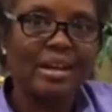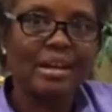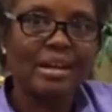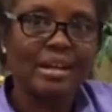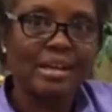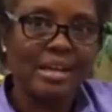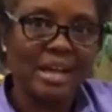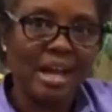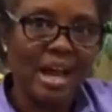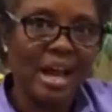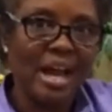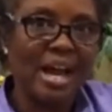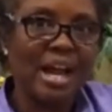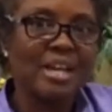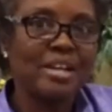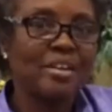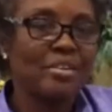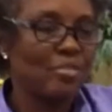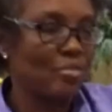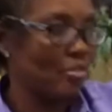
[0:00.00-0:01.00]
God
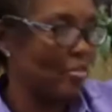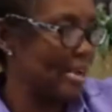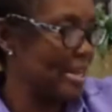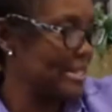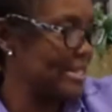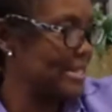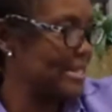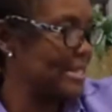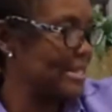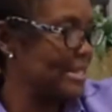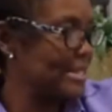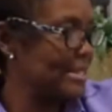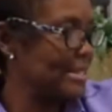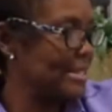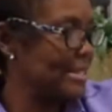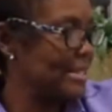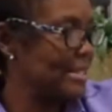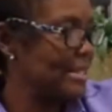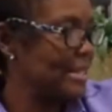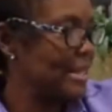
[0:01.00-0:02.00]
rested.
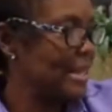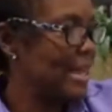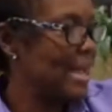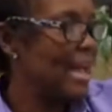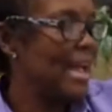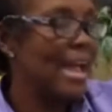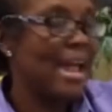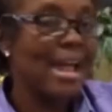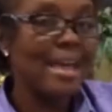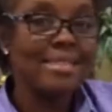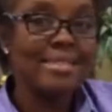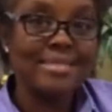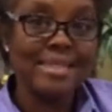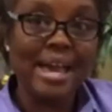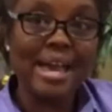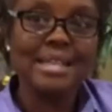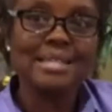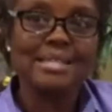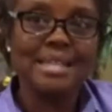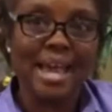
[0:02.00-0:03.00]
And
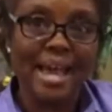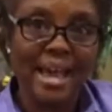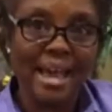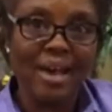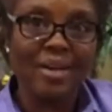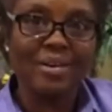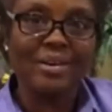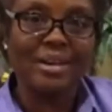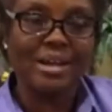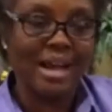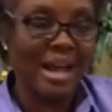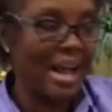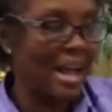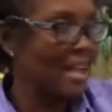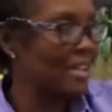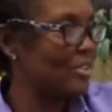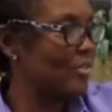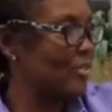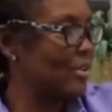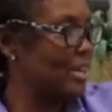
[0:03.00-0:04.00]
that's how God
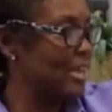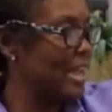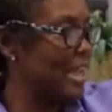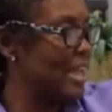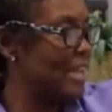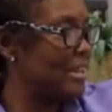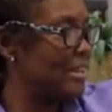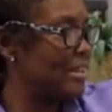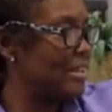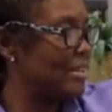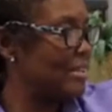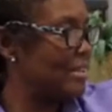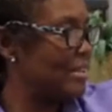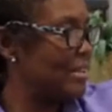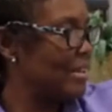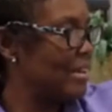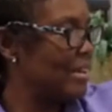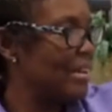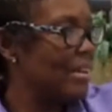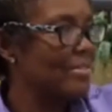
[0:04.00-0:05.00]
created
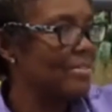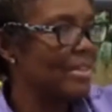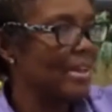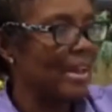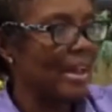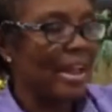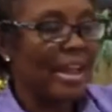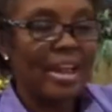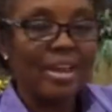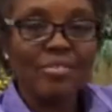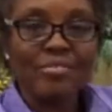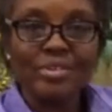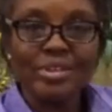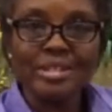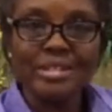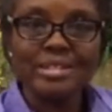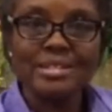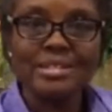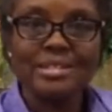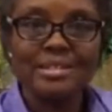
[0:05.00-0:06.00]
the
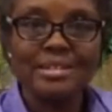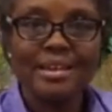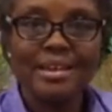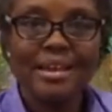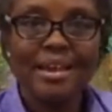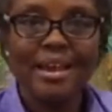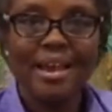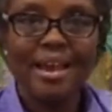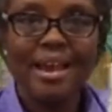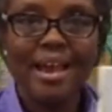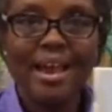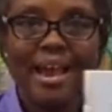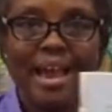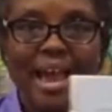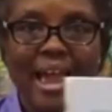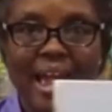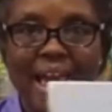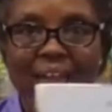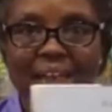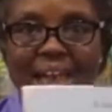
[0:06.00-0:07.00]
heavens
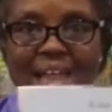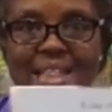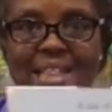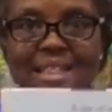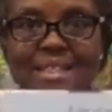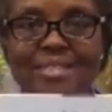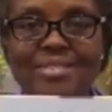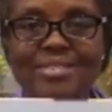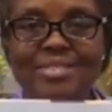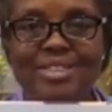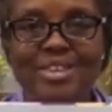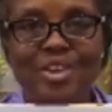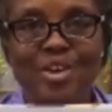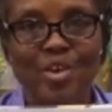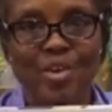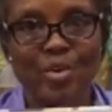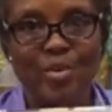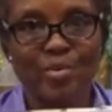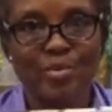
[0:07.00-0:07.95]
and the earth.